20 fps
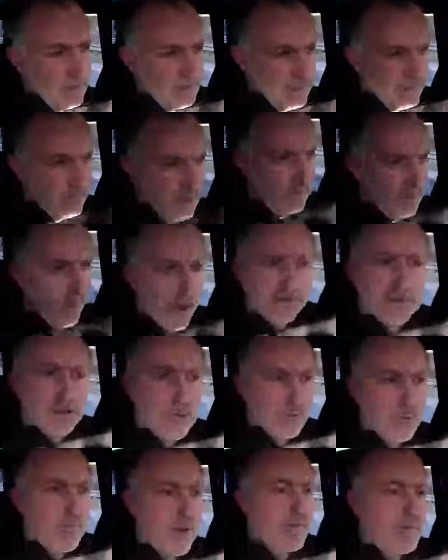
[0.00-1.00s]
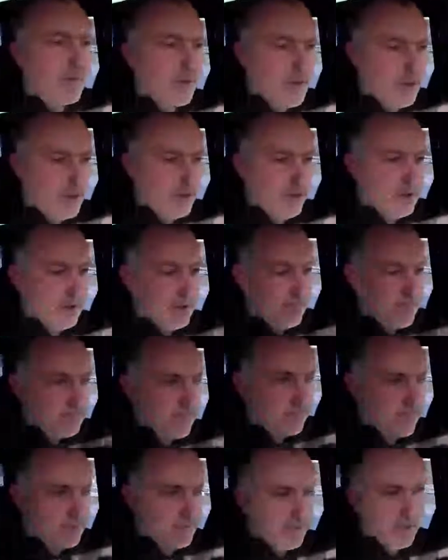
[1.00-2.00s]
I don't remember
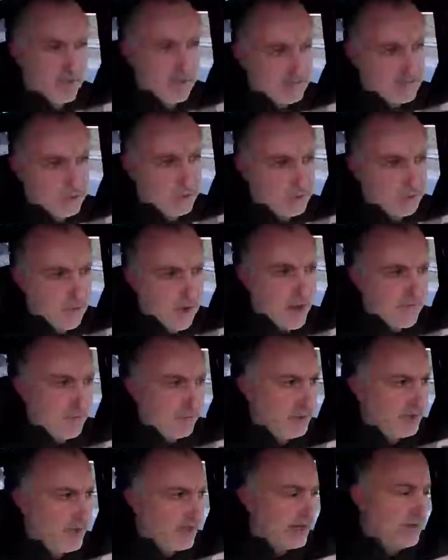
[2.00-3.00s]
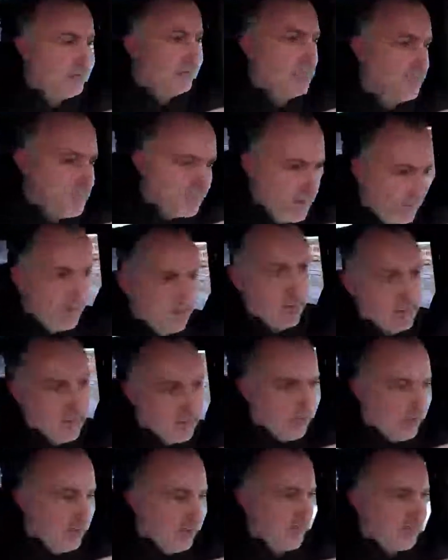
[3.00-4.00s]
the assault rifle name
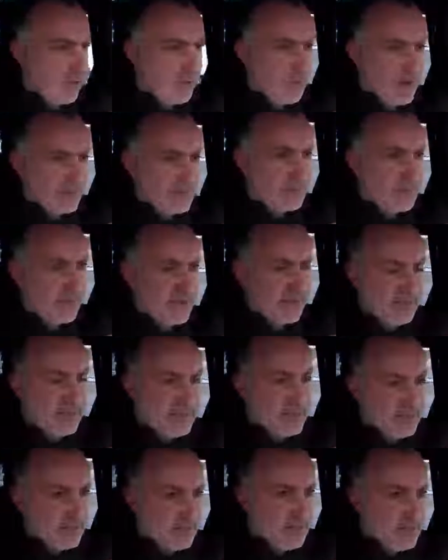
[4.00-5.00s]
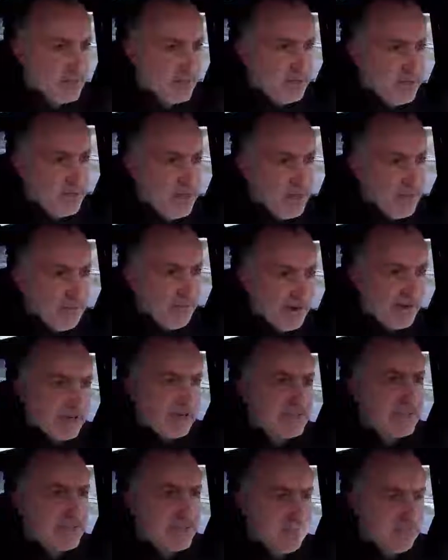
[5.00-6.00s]
from Masterpiece, but
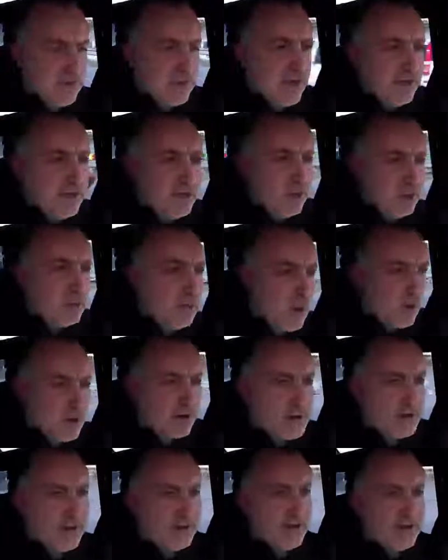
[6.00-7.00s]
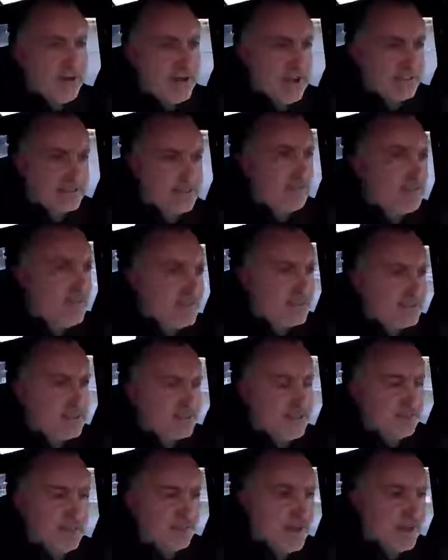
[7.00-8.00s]
it's really good working. It has a
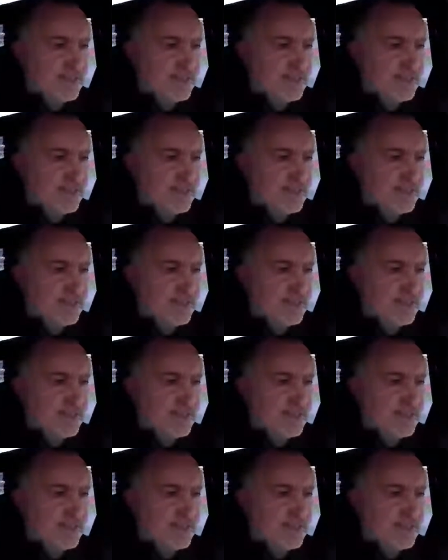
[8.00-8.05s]
piston.